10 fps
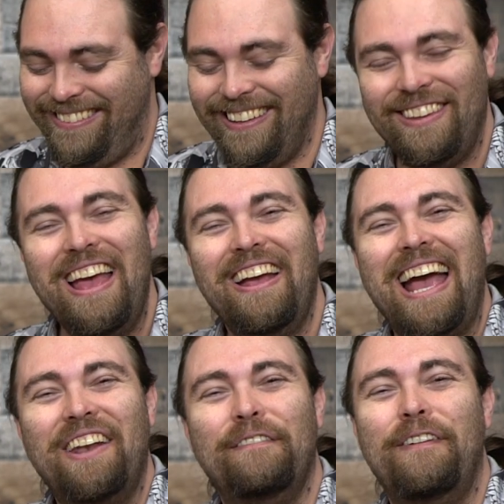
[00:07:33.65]
It's just
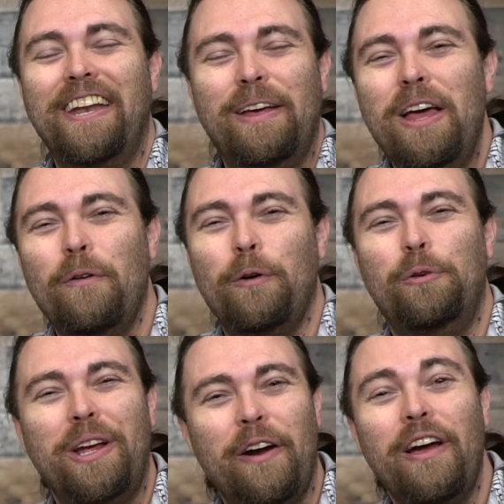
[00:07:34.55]
kind of funny. We are
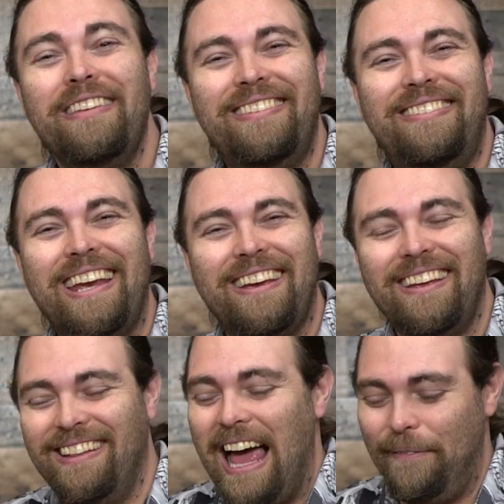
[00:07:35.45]
doing our
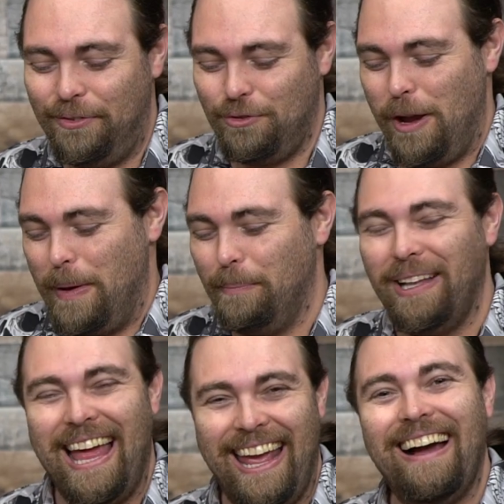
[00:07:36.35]
sick live stream and
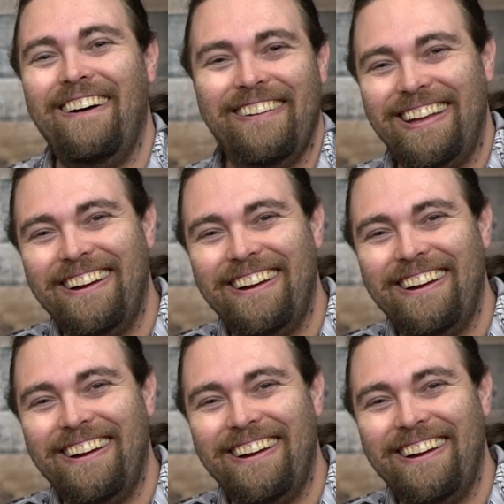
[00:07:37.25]
playing our,